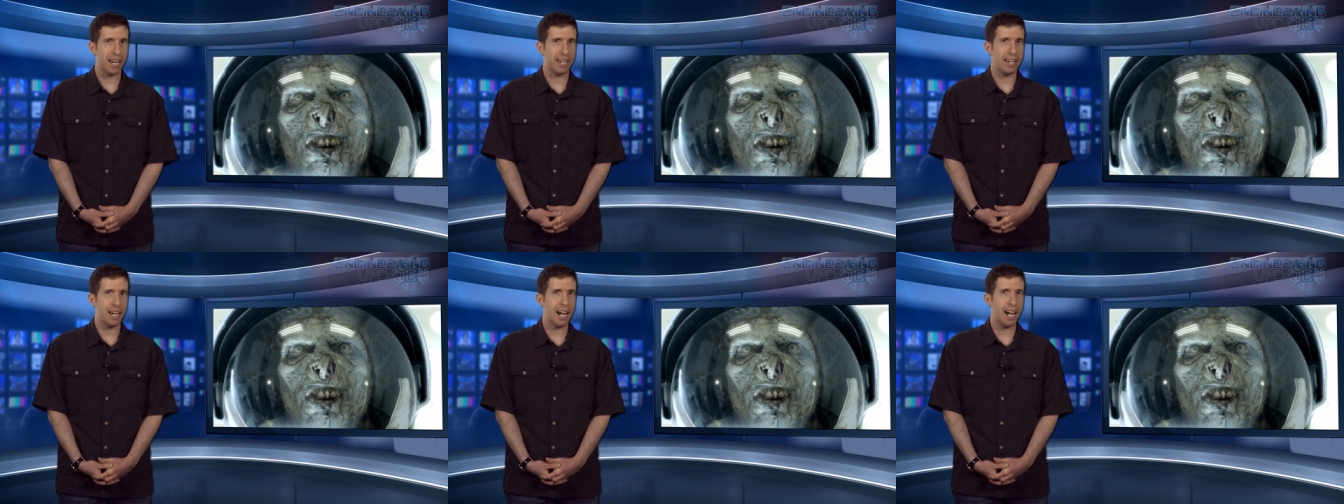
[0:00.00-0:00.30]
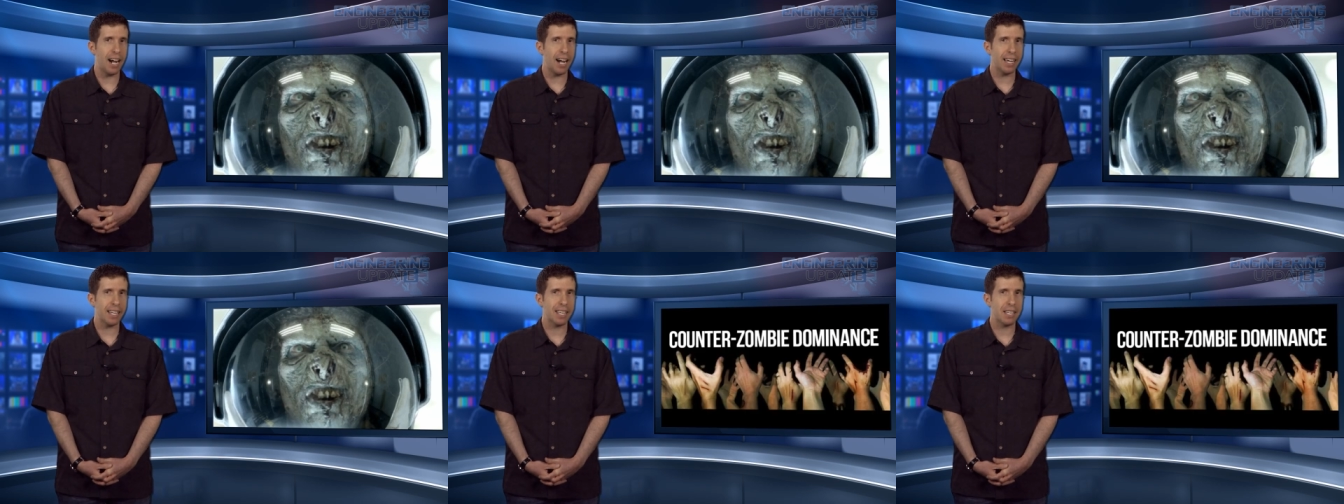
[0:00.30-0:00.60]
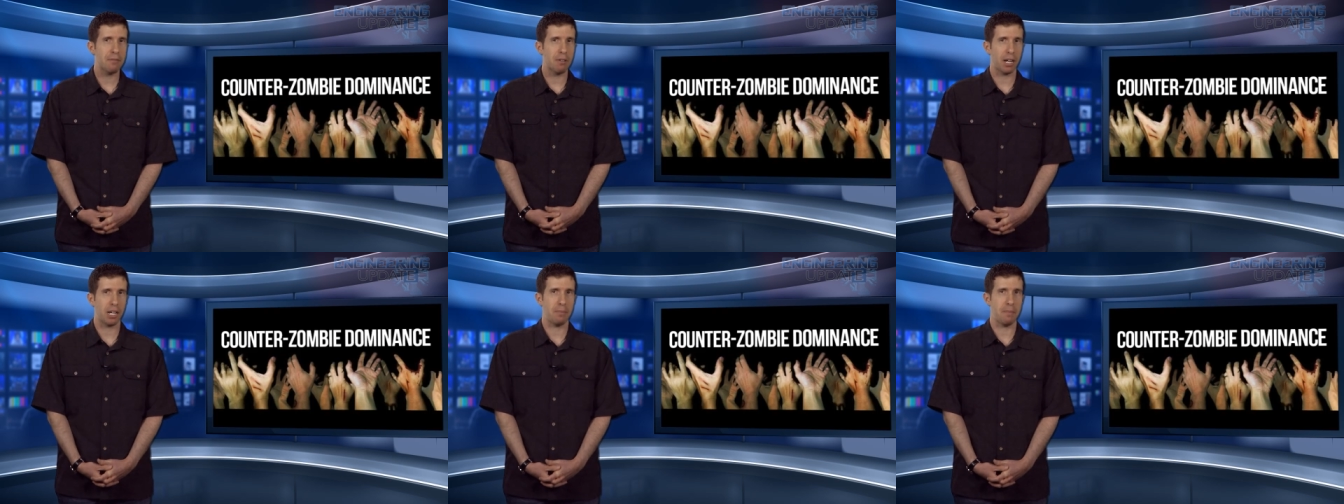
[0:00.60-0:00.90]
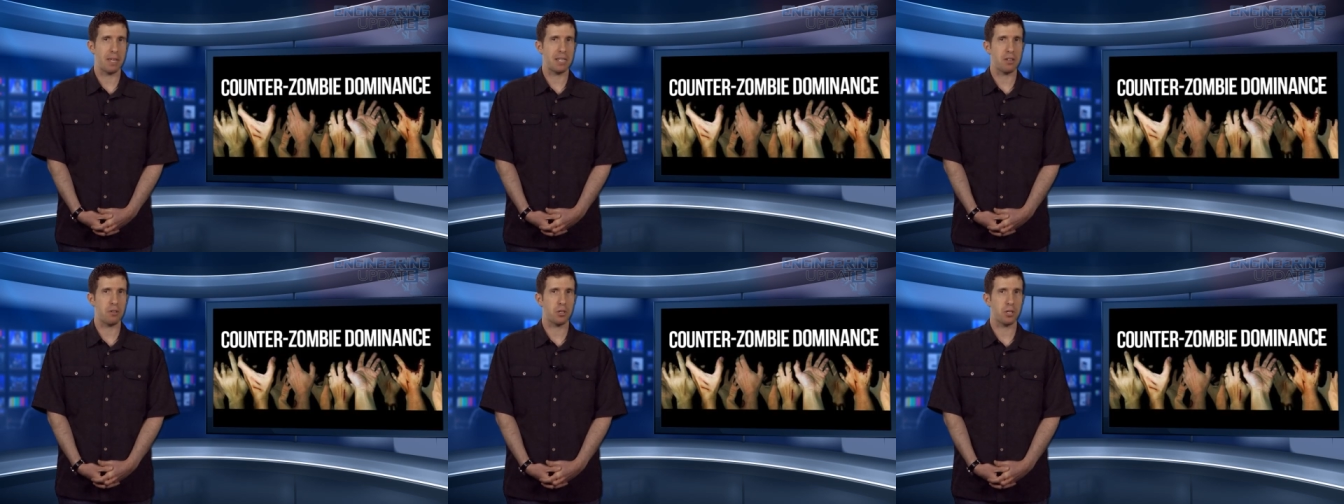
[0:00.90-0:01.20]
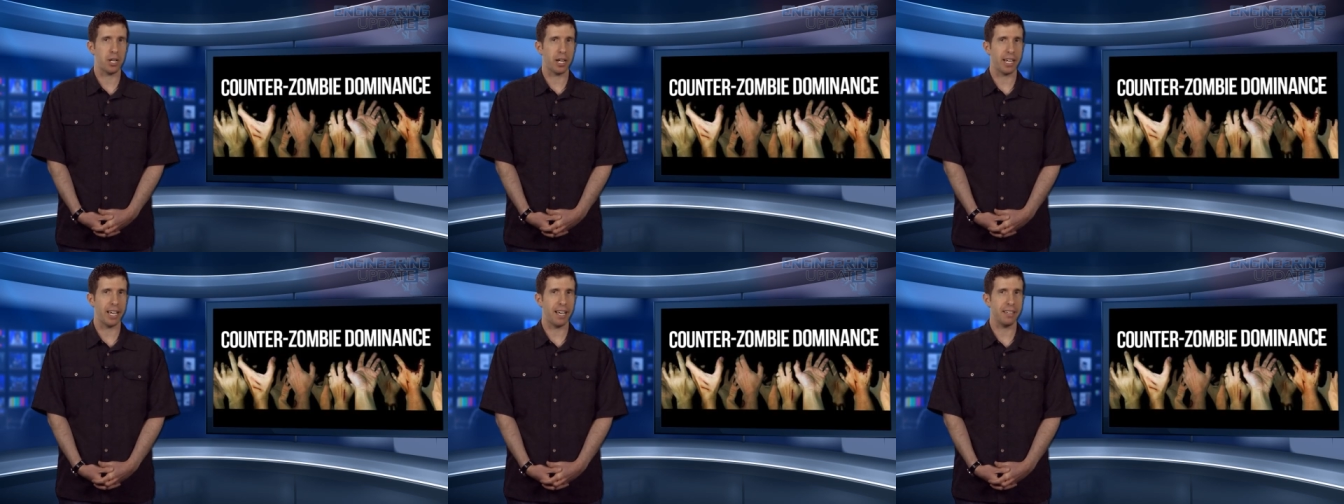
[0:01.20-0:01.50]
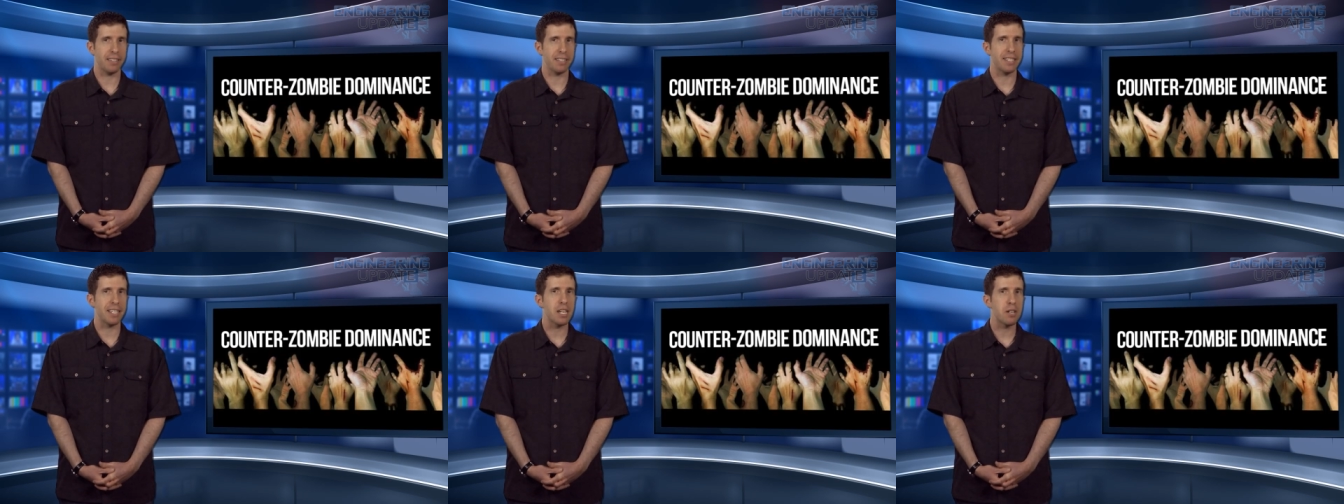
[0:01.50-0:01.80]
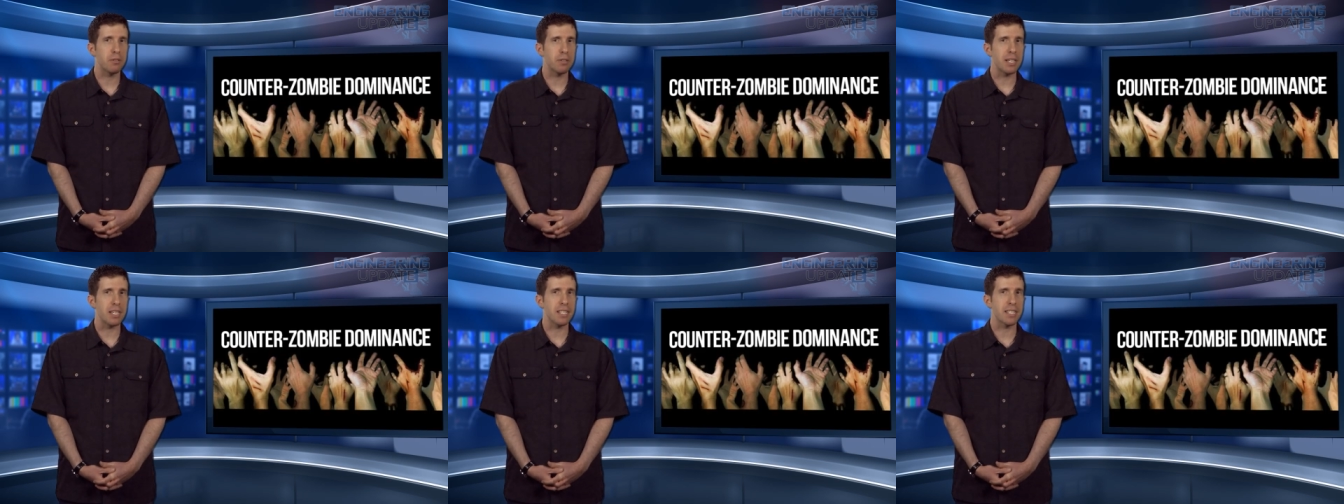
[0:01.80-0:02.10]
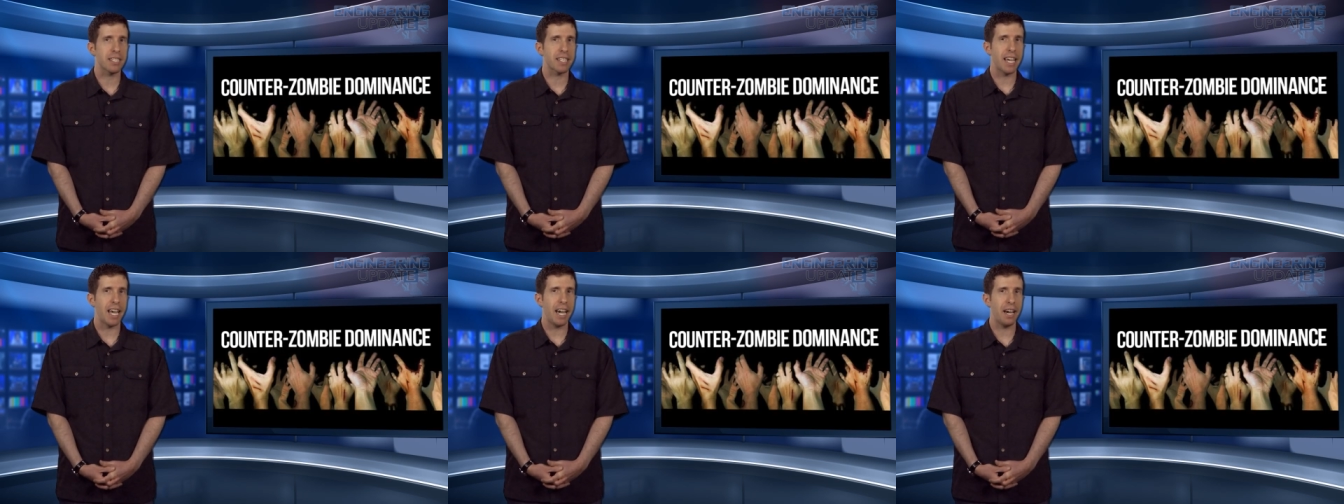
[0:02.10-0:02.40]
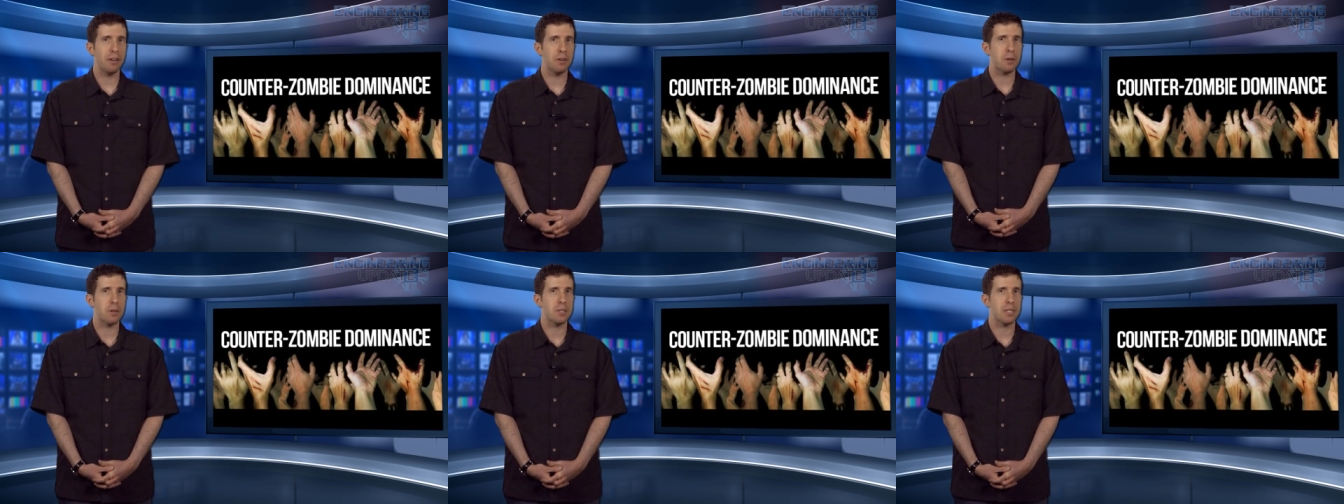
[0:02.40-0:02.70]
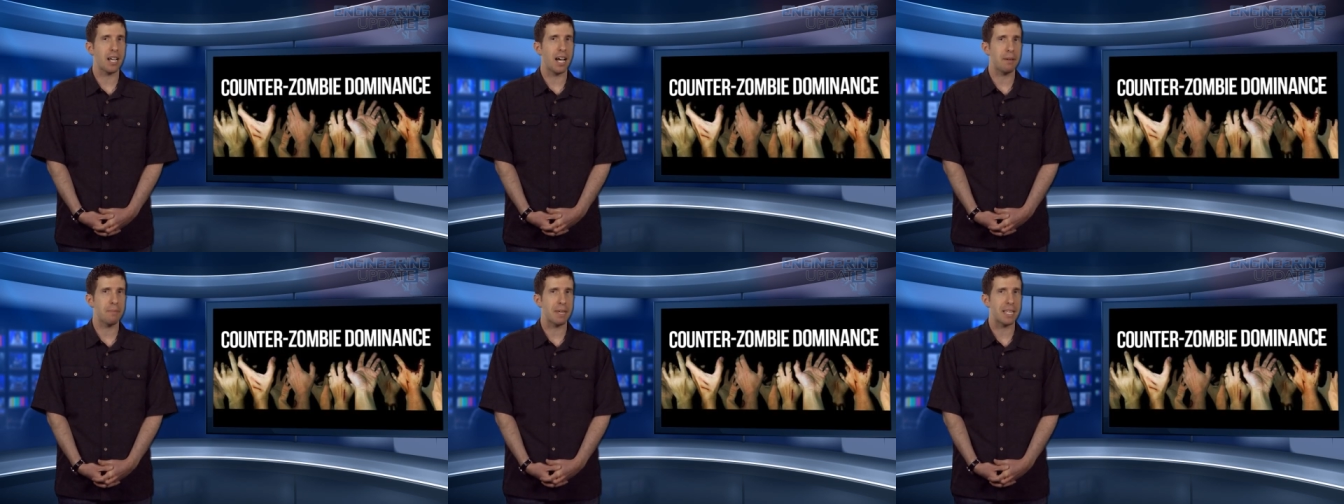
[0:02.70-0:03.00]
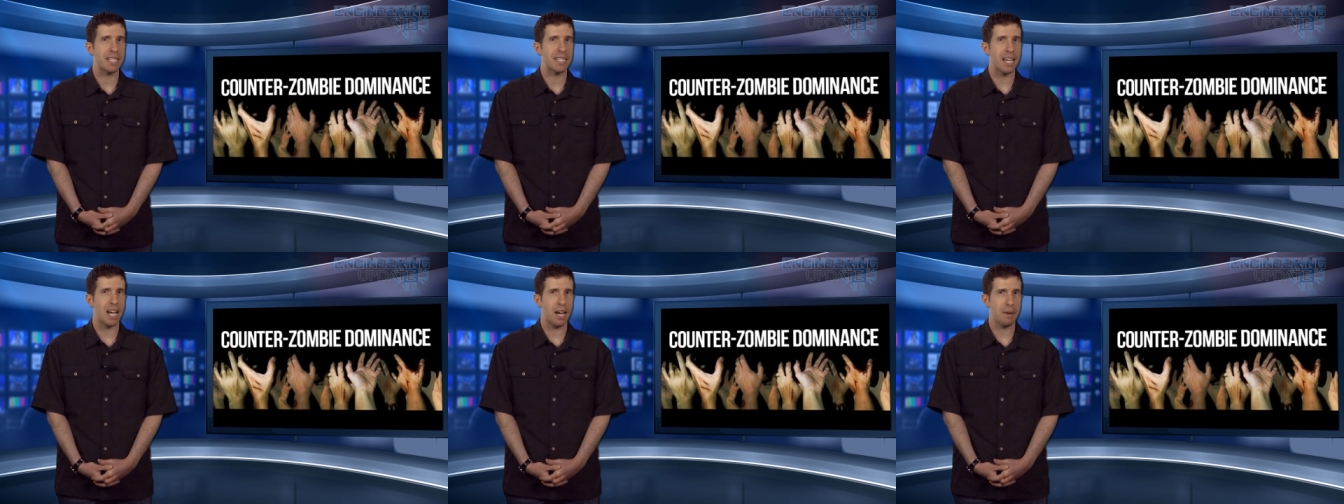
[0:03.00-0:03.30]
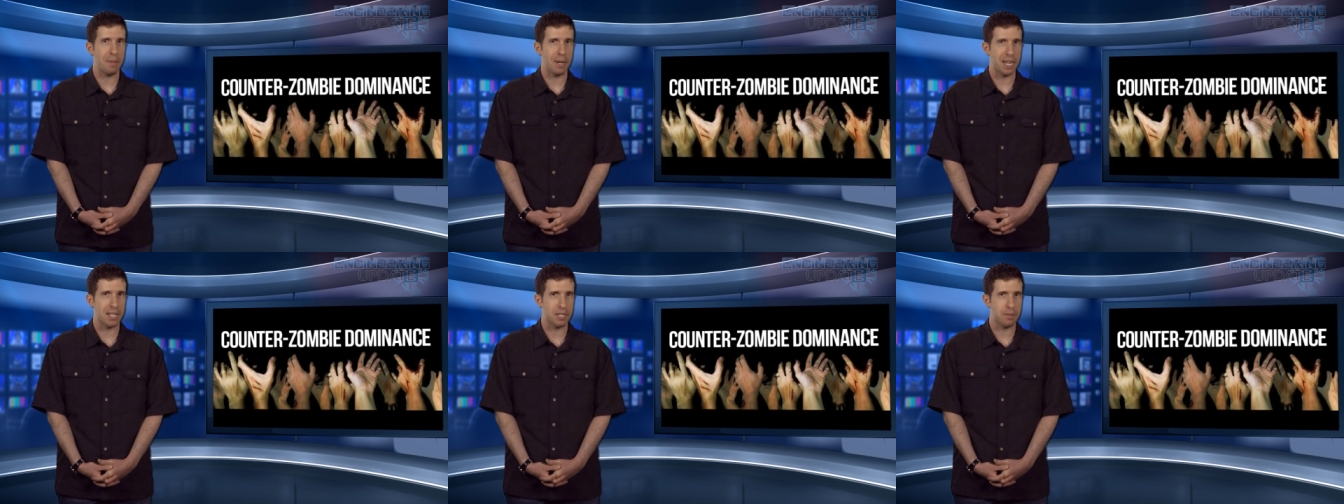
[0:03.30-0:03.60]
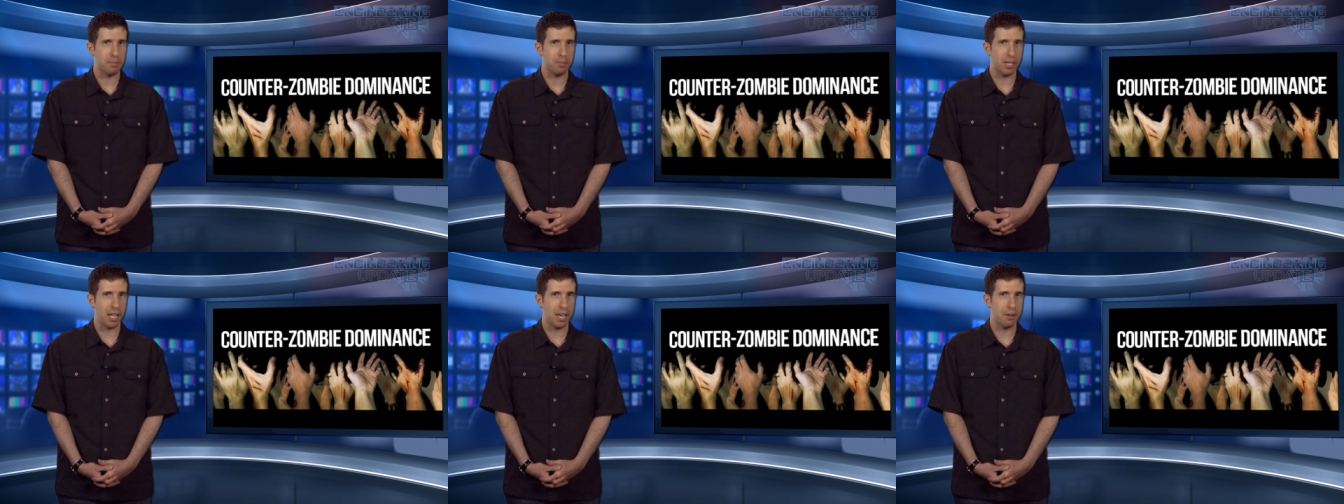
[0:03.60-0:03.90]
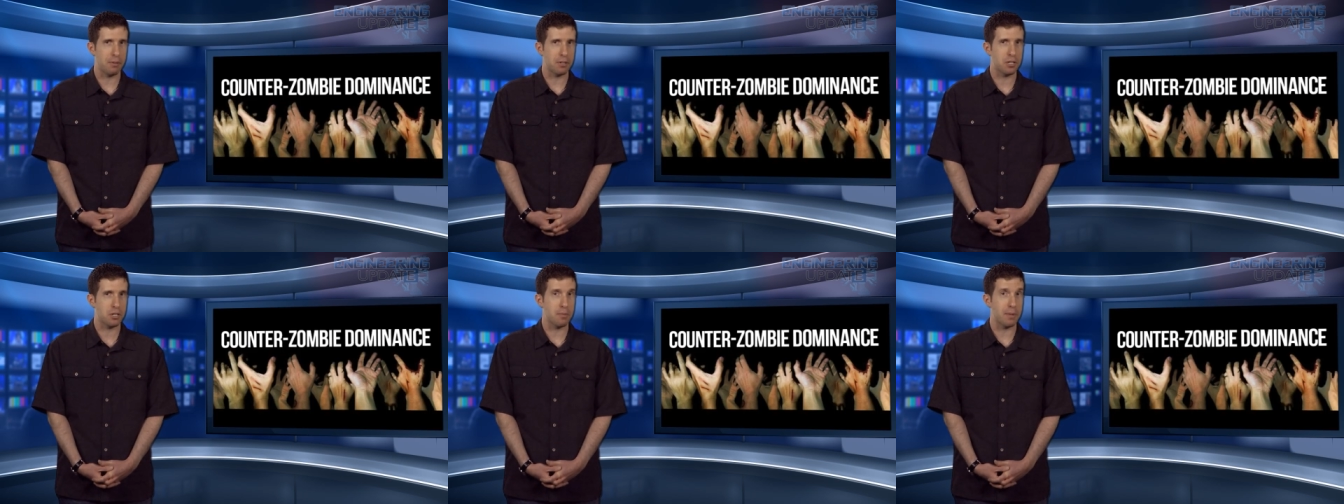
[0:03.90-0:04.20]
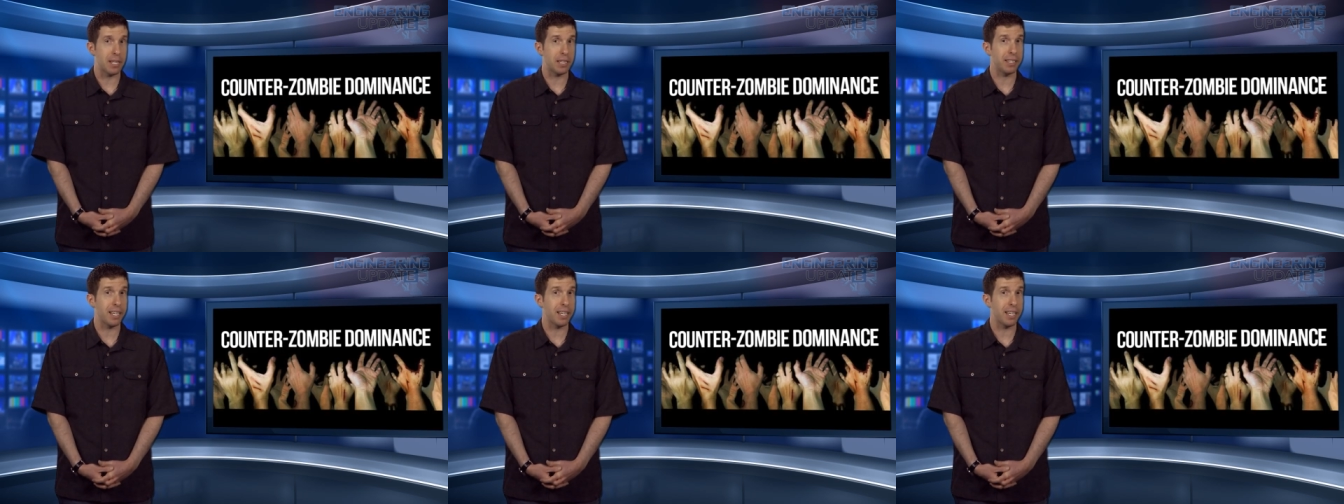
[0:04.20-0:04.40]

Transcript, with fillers: I'd highly recommend you check out the DoD's Counter Zombie Dominance Plan, which should be